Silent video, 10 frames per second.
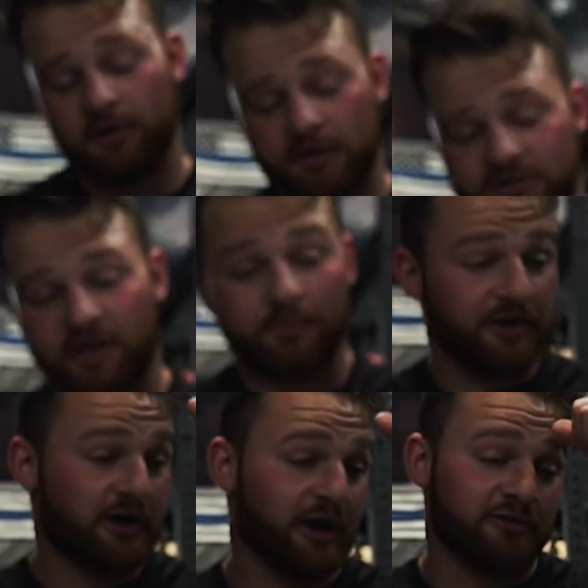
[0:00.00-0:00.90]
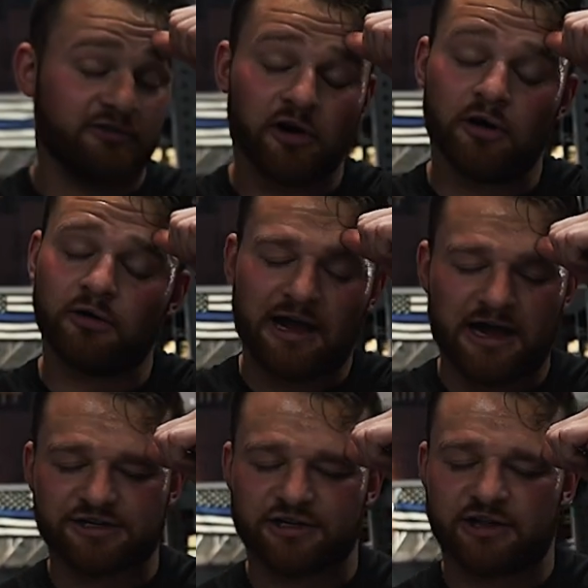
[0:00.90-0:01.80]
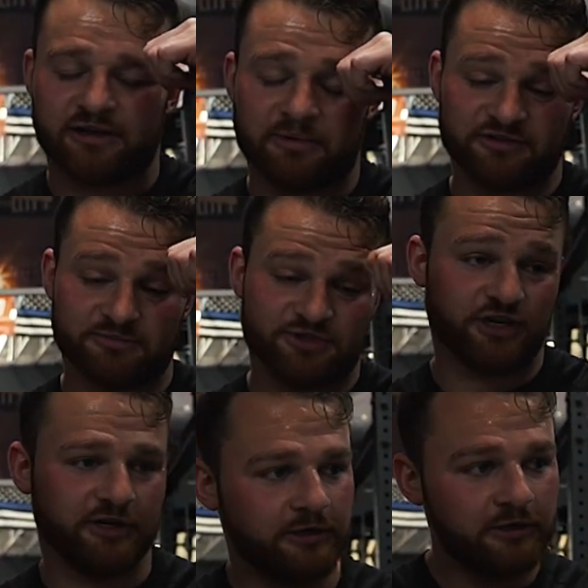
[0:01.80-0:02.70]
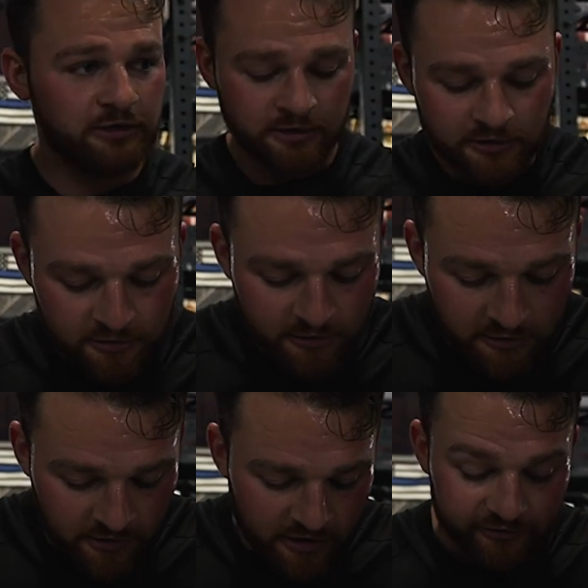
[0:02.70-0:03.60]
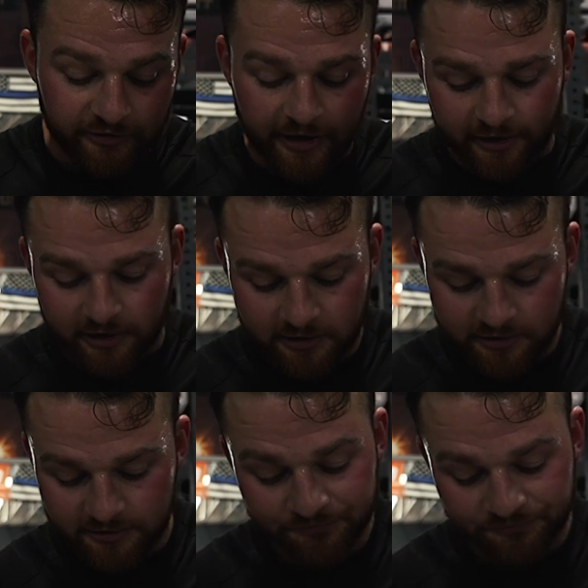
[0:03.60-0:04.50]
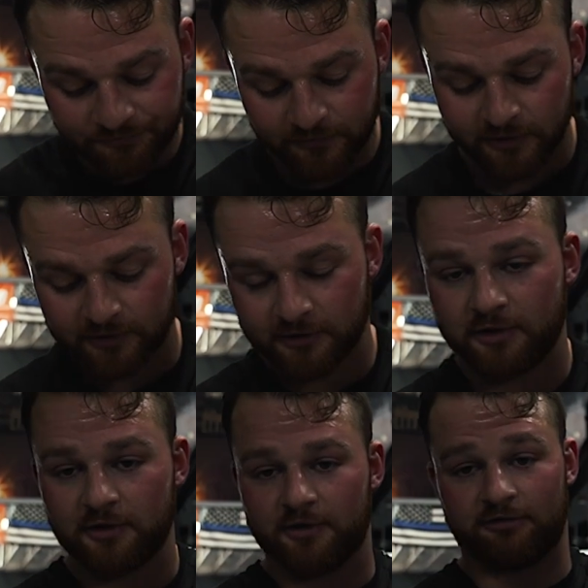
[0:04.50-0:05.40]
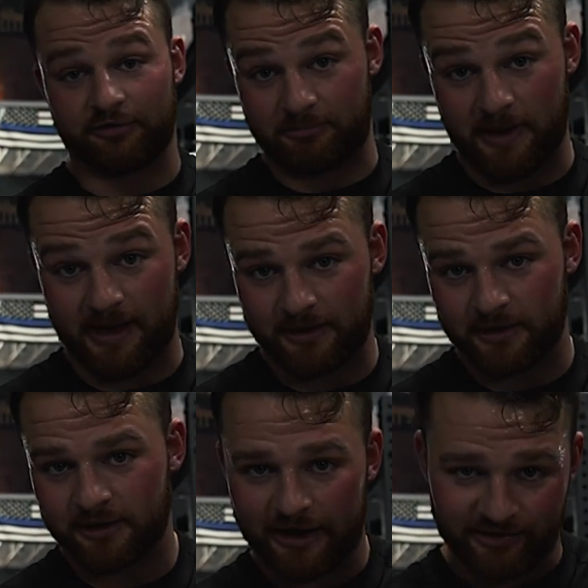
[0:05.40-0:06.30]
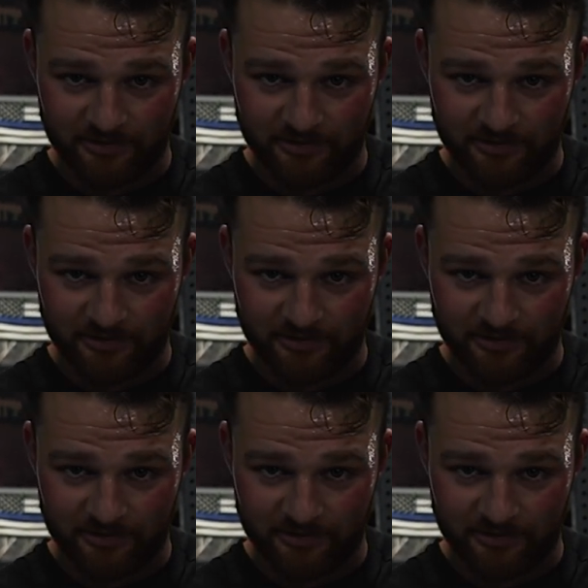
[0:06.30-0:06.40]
Something I don't actually like about this machine is like this peg in the